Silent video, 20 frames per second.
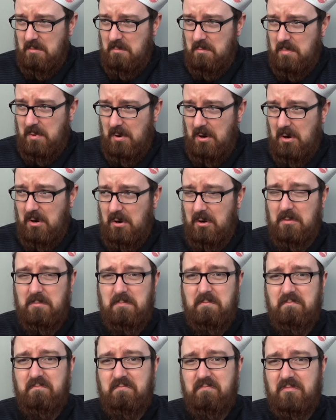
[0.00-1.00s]
But
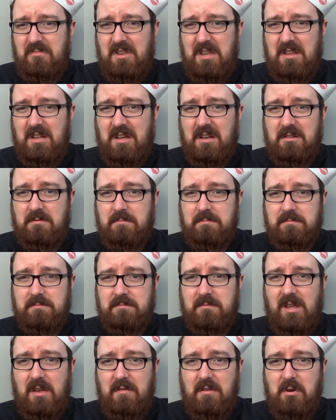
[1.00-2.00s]

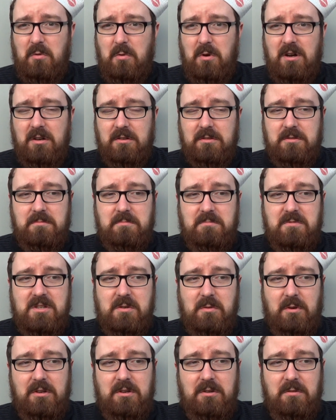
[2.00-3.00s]
yeah, give it a whirl. See
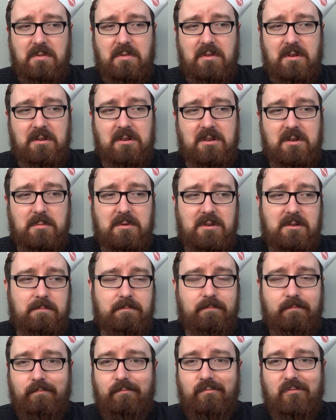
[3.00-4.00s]
what you think. I
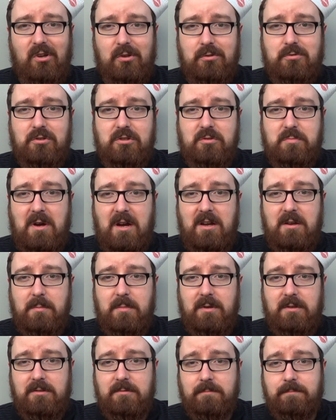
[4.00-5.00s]
mean, don't trust my
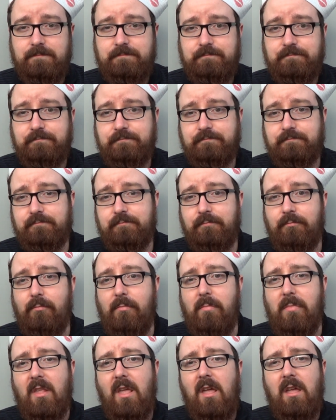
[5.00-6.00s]
opinion.
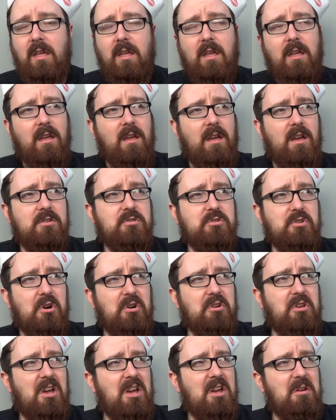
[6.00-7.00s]
It's
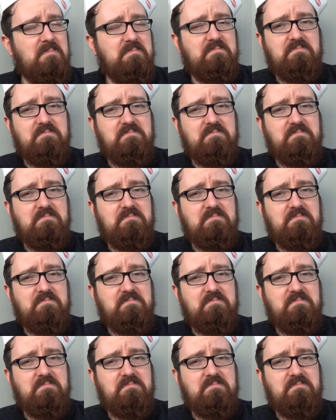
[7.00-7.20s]
okay.